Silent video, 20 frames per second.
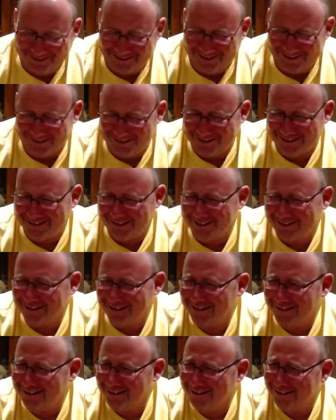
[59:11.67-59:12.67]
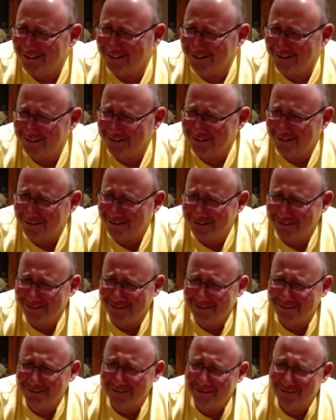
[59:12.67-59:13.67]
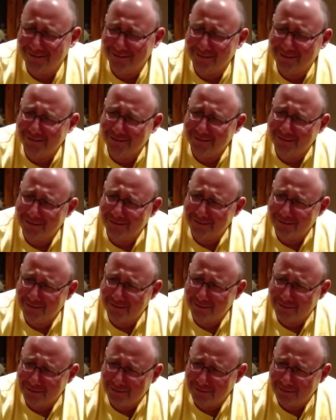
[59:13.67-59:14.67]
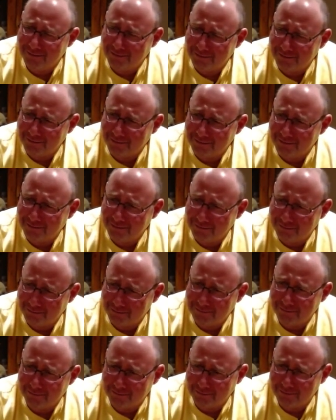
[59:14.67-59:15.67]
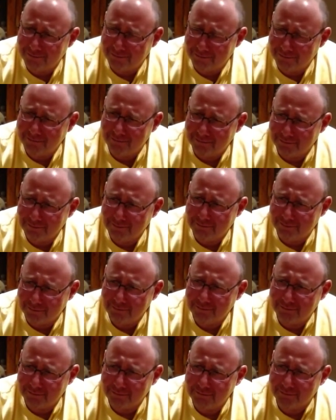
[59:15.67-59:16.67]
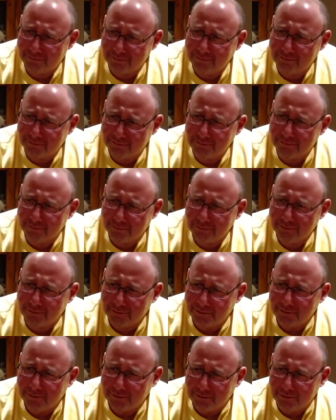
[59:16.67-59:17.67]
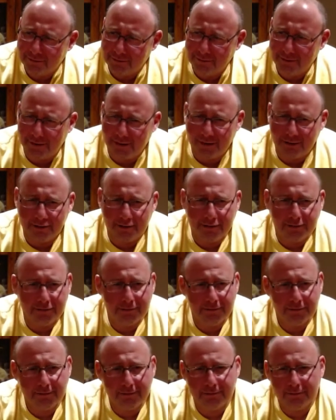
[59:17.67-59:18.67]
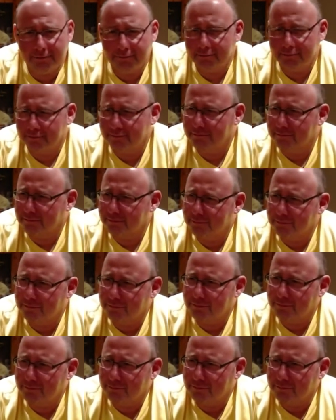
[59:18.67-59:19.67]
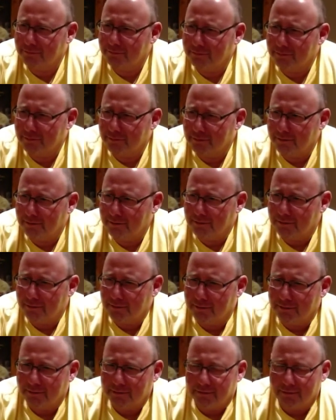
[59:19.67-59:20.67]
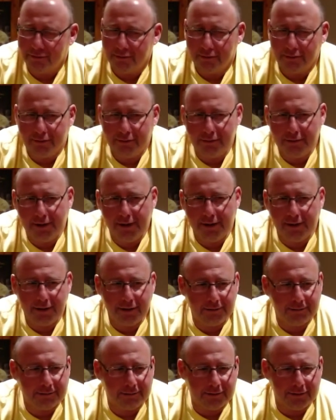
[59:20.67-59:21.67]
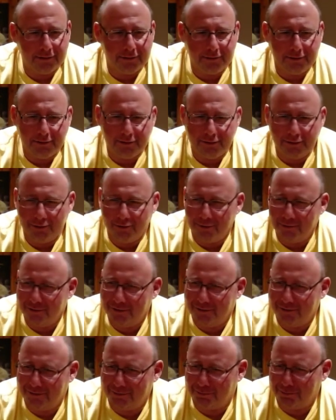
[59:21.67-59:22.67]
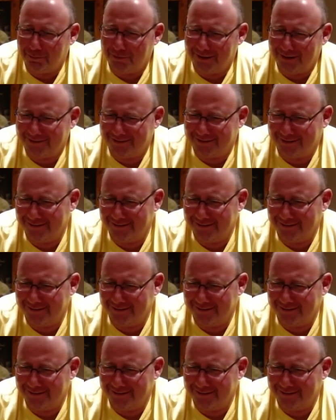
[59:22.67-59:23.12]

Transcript: Well, definitely on I was gonna say Christmas, definitely on Halloween, but I'll let you know about the one before that. Because we're gonna do either late September or early October. I haven't picked my weekend yet.